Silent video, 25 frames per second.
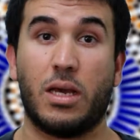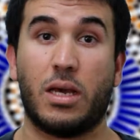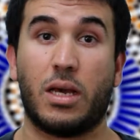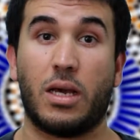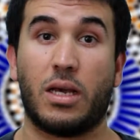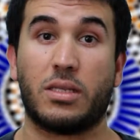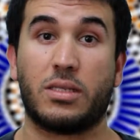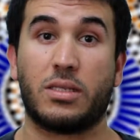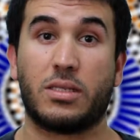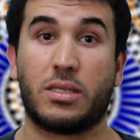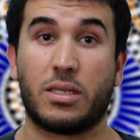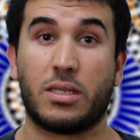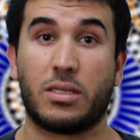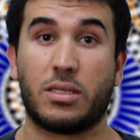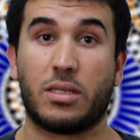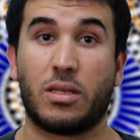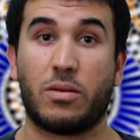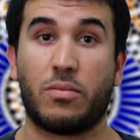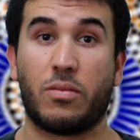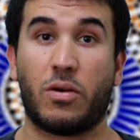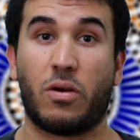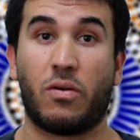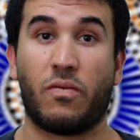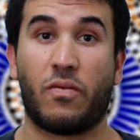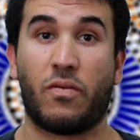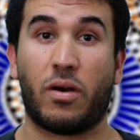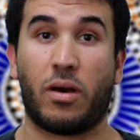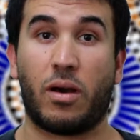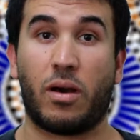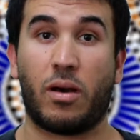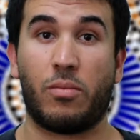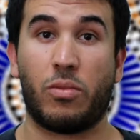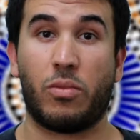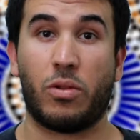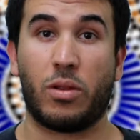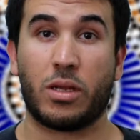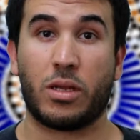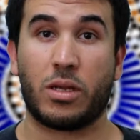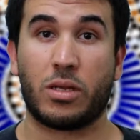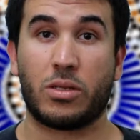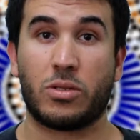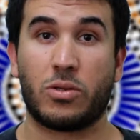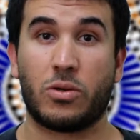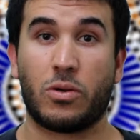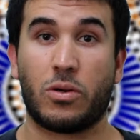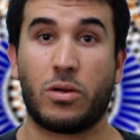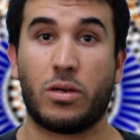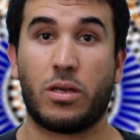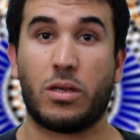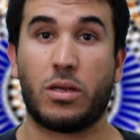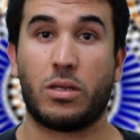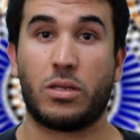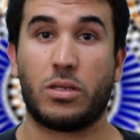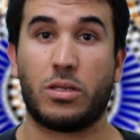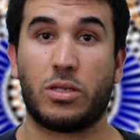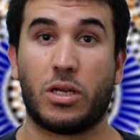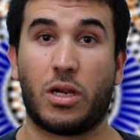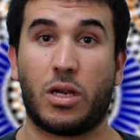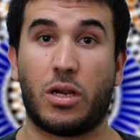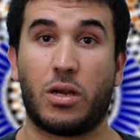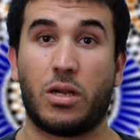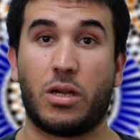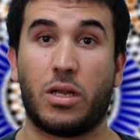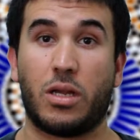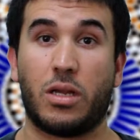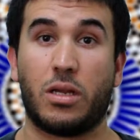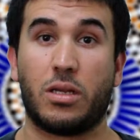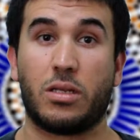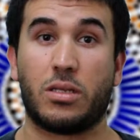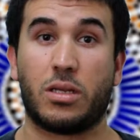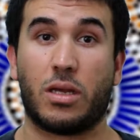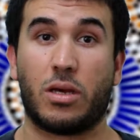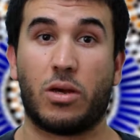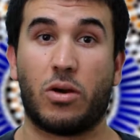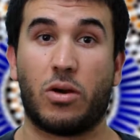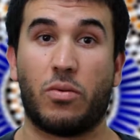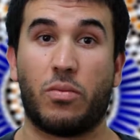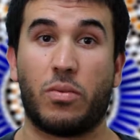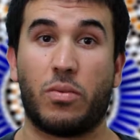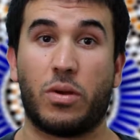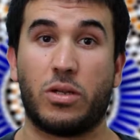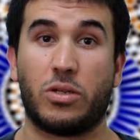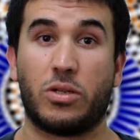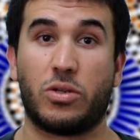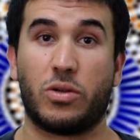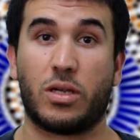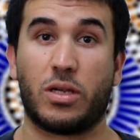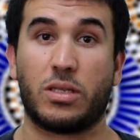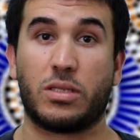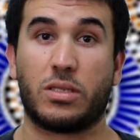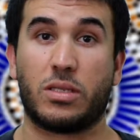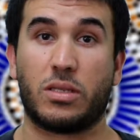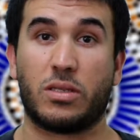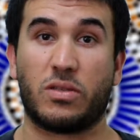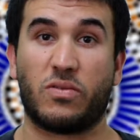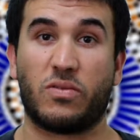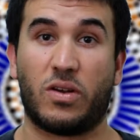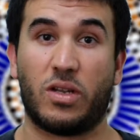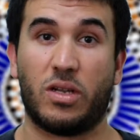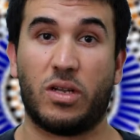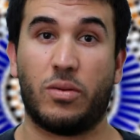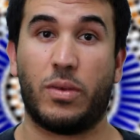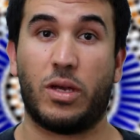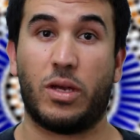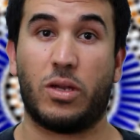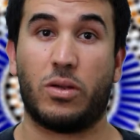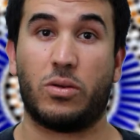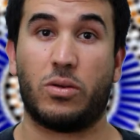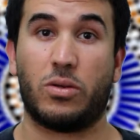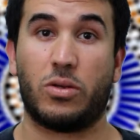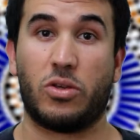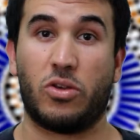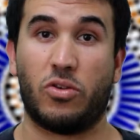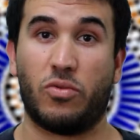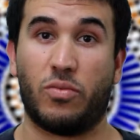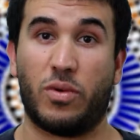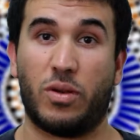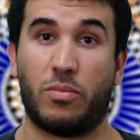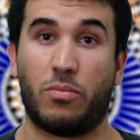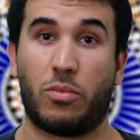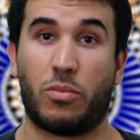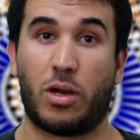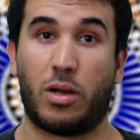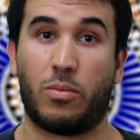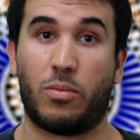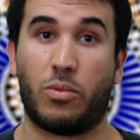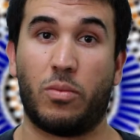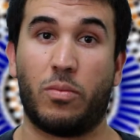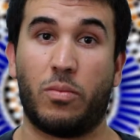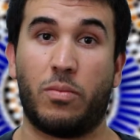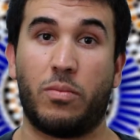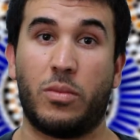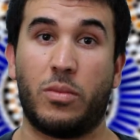a system of obligatory charity to help address this fundamental human problem.